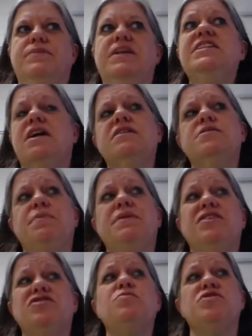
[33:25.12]
He does, but
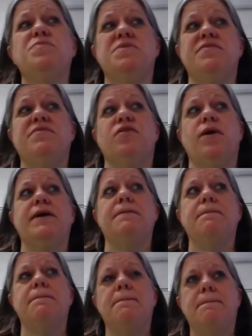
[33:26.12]
there's a more specific way.